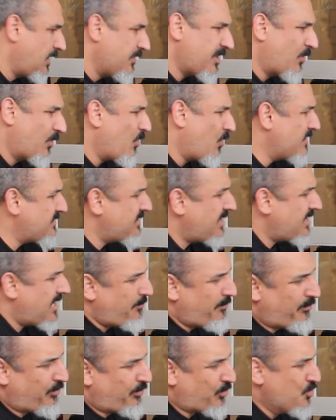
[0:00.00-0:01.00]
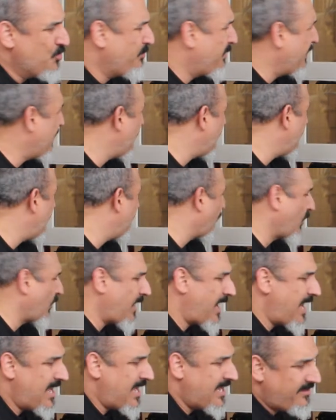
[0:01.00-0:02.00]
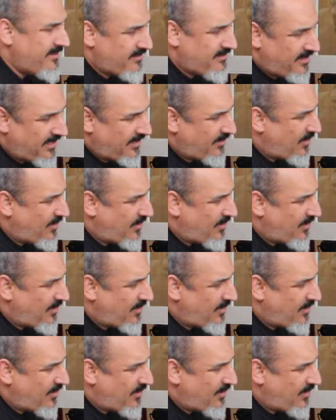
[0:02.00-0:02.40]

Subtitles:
There wasn't a brew pub or anything